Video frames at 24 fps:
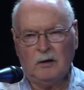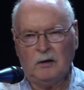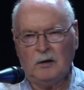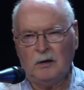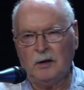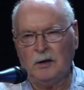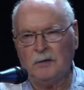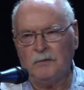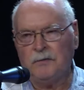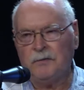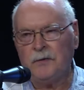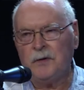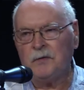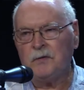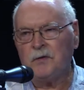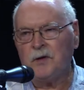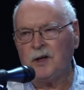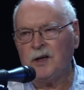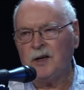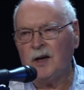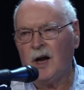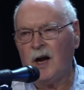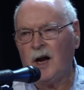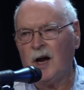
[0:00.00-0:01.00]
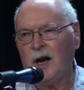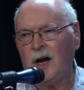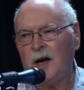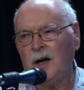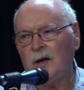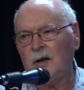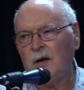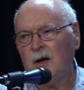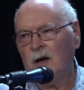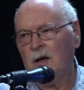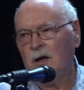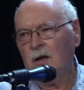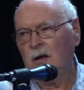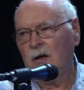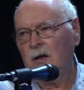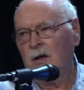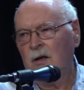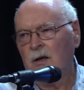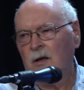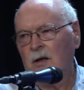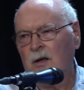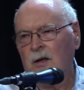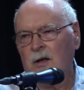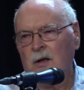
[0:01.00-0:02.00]
In 59,
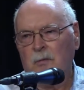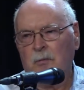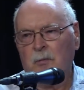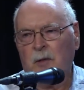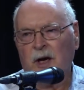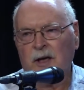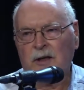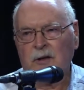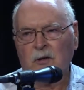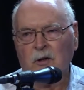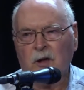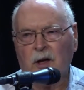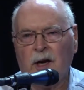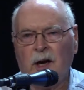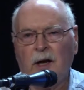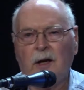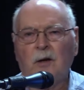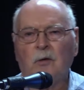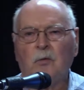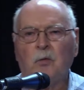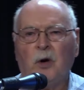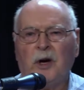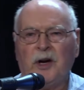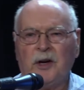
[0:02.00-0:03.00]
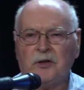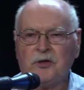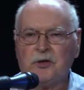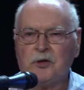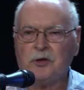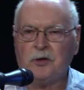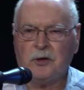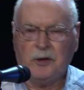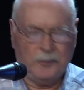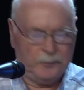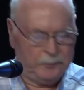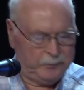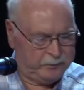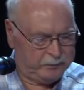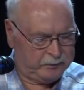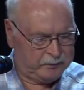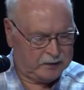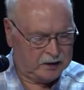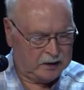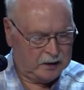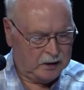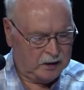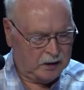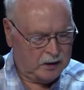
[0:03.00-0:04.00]
Michael headed west
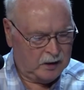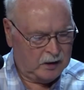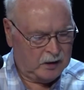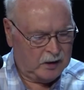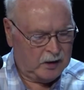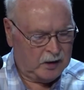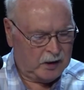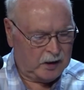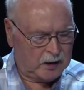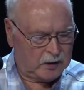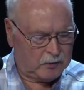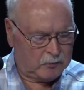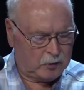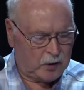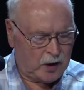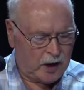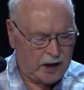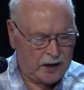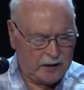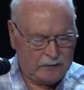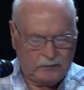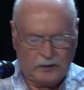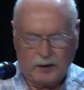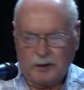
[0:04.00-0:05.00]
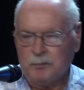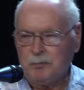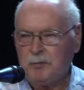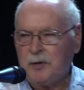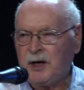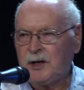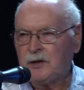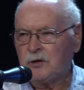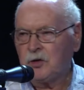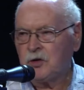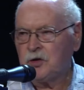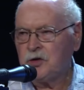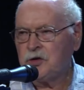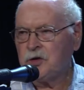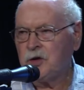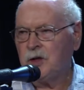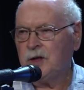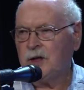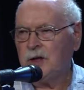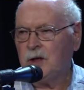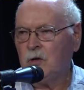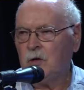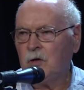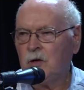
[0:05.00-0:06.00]
and arrived in Baker
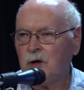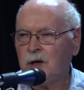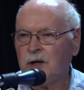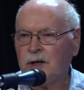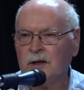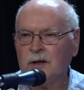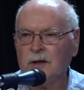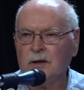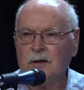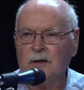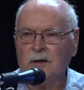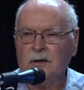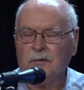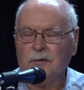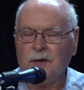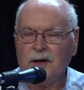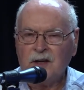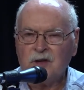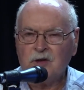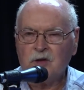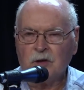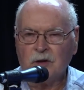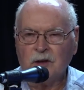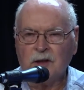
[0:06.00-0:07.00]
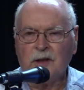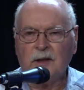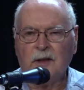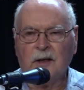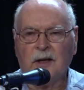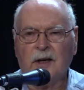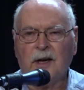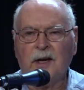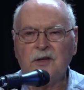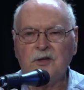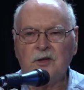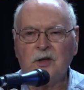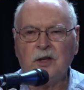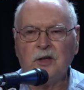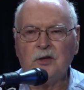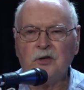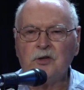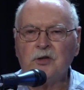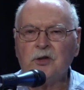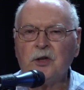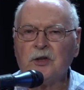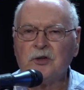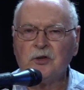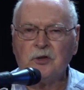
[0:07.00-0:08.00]
City, Oregon, eventually in
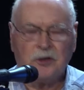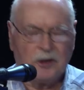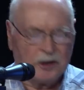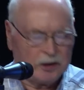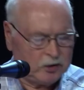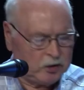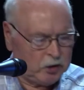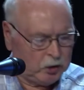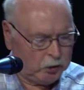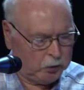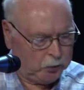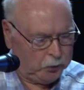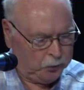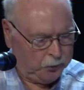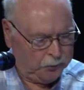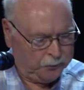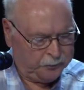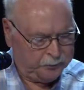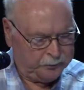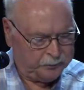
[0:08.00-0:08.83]
1862.